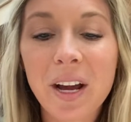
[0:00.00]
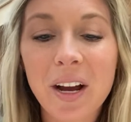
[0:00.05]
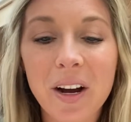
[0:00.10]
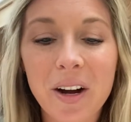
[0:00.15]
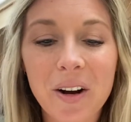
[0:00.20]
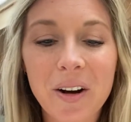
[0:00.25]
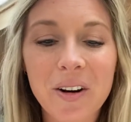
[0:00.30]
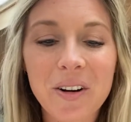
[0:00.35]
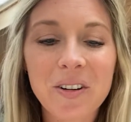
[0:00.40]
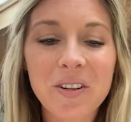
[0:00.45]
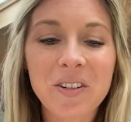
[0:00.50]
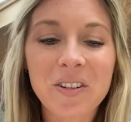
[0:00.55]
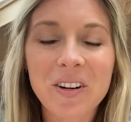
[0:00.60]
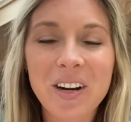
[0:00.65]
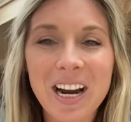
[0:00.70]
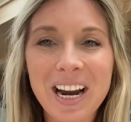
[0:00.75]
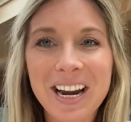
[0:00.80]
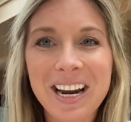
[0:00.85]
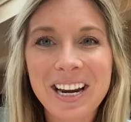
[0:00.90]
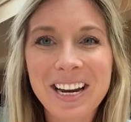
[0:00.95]
All
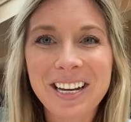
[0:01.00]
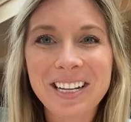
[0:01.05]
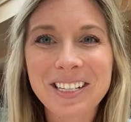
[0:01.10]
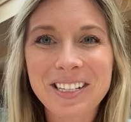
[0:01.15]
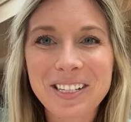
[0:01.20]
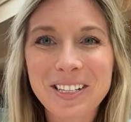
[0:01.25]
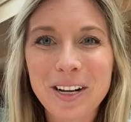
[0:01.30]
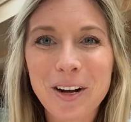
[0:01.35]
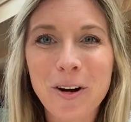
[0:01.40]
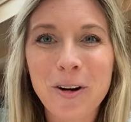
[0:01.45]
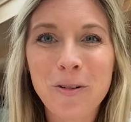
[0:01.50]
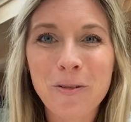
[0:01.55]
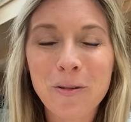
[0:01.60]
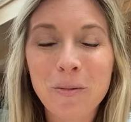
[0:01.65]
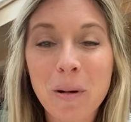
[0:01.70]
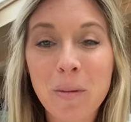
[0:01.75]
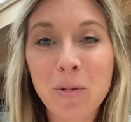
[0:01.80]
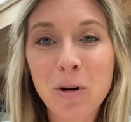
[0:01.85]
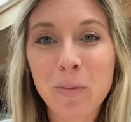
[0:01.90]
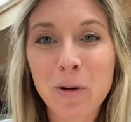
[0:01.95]
right, and so
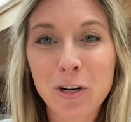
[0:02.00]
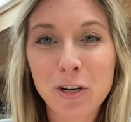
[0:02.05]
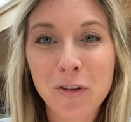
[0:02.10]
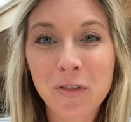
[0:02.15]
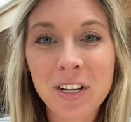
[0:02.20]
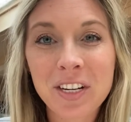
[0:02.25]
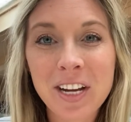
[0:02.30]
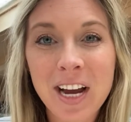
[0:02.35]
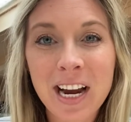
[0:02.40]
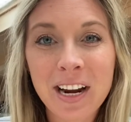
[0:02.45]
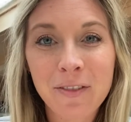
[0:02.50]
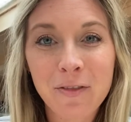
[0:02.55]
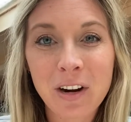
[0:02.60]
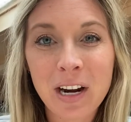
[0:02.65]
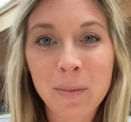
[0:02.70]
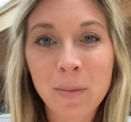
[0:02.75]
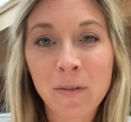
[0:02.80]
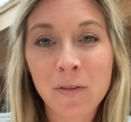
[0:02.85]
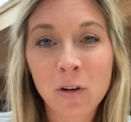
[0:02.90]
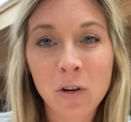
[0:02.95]
remember to push on the
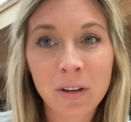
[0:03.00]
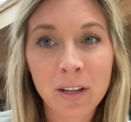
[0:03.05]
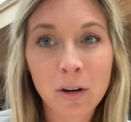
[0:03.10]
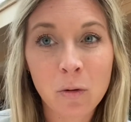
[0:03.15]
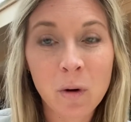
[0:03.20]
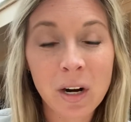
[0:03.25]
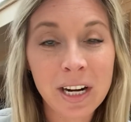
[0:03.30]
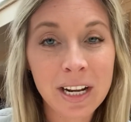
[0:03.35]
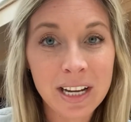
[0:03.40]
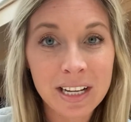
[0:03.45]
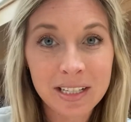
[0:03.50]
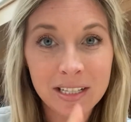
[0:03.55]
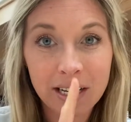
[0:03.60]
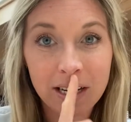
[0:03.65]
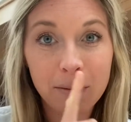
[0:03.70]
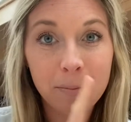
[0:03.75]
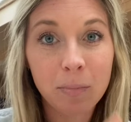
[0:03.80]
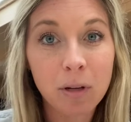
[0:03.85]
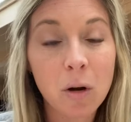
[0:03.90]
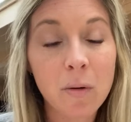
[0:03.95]
diaphragm if your little one
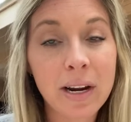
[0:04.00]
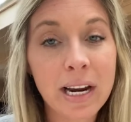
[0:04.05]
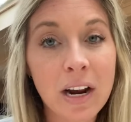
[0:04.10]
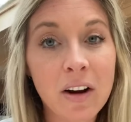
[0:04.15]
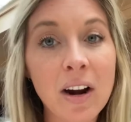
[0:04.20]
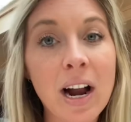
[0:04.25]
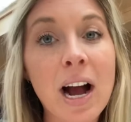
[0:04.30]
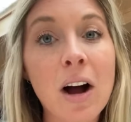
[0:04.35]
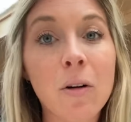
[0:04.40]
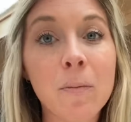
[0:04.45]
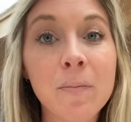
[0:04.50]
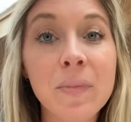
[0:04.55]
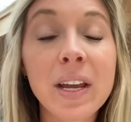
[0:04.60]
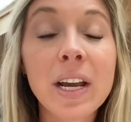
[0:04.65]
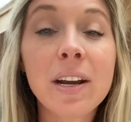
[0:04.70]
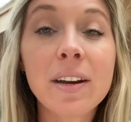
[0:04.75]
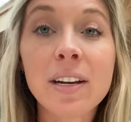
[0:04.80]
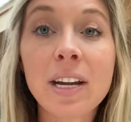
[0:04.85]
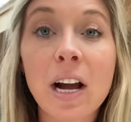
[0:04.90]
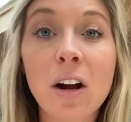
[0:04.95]
isn't blowing air out.
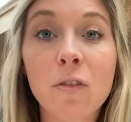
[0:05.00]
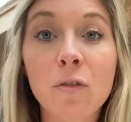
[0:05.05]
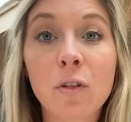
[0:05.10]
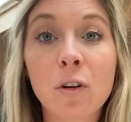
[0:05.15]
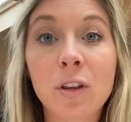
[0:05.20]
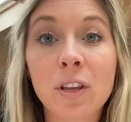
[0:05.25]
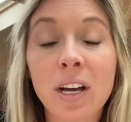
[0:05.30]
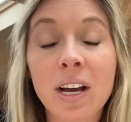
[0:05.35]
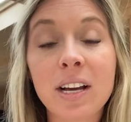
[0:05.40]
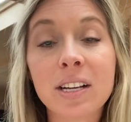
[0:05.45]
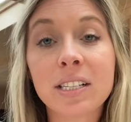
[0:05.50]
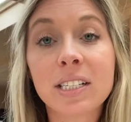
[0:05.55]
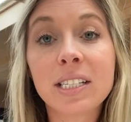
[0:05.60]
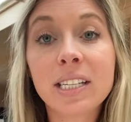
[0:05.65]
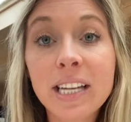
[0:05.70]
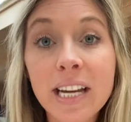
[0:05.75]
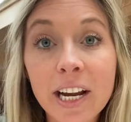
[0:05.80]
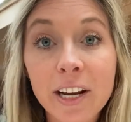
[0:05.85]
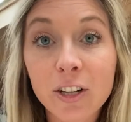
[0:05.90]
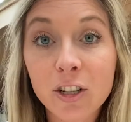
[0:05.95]
Now for the
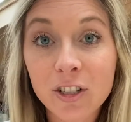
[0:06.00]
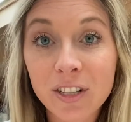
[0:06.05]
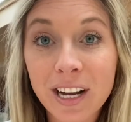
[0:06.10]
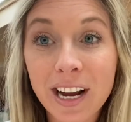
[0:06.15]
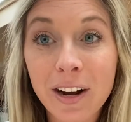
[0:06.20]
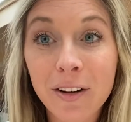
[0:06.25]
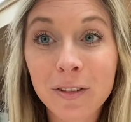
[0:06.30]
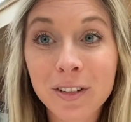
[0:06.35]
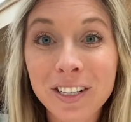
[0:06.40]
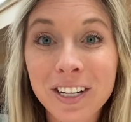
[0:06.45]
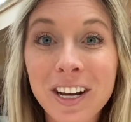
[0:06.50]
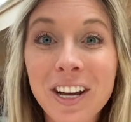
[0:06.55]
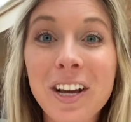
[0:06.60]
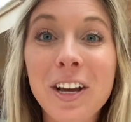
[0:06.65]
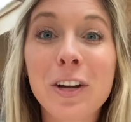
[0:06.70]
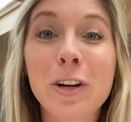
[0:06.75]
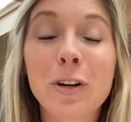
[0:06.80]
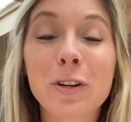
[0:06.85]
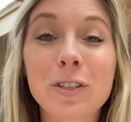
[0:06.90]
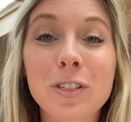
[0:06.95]
CH sound,
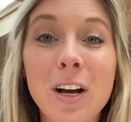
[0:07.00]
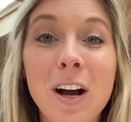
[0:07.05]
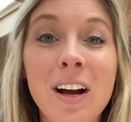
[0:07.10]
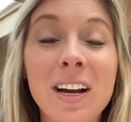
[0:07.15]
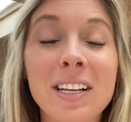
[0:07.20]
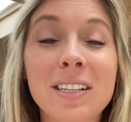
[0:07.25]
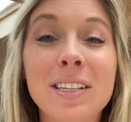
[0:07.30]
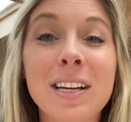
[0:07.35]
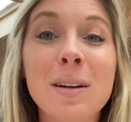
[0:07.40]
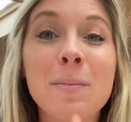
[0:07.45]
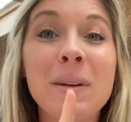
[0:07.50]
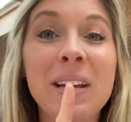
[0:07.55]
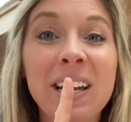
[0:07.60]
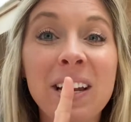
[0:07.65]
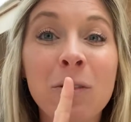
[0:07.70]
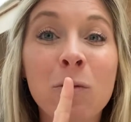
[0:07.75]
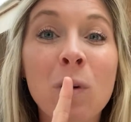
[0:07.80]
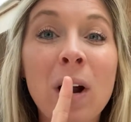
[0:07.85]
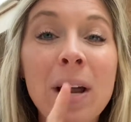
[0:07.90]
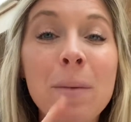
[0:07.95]
your tongue is gonna
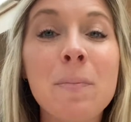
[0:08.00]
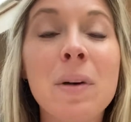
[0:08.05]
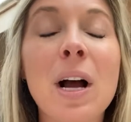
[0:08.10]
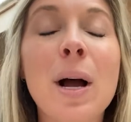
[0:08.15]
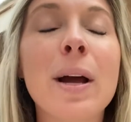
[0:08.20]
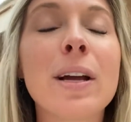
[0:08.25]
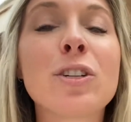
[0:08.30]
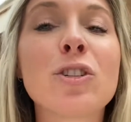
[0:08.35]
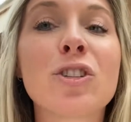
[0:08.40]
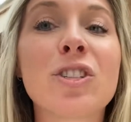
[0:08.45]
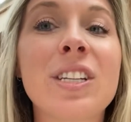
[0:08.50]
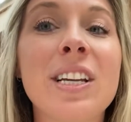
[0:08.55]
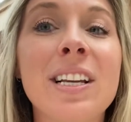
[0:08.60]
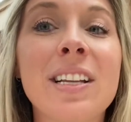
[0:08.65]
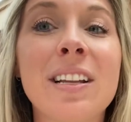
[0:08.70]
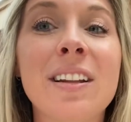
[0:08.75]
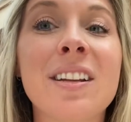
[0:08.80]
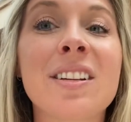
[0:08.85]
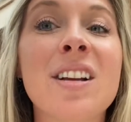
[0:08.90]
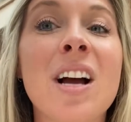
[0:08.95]
be right behind your teeth
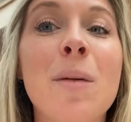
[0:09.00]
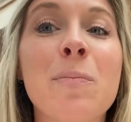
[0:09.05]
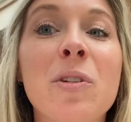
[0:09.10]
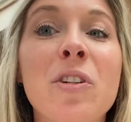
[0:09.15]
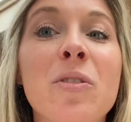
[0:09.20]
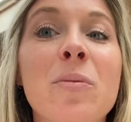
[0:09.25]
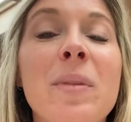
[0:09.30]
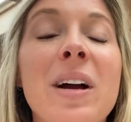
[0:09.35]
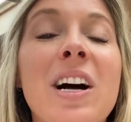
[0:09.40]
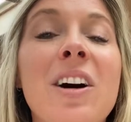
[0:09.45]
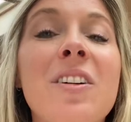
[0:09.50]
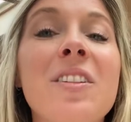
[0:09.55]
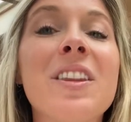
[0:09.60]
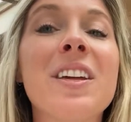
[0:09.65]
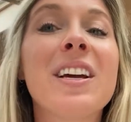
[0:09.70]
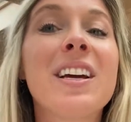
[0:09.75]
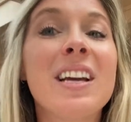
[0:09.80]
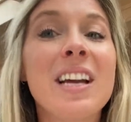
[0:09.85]
at the top of your mouth.